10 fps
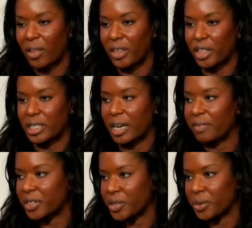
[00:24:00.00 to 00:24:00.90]
all the
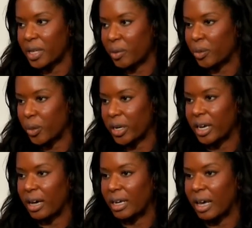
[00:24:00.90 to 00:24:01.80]
tough issues that we're
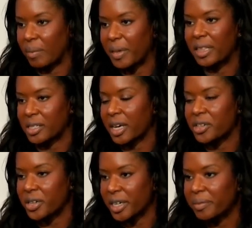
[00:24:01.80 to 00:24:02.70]
working on in this
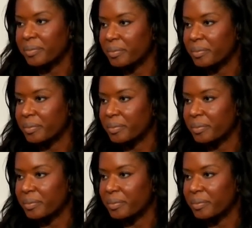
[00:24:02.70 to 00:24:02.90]
country.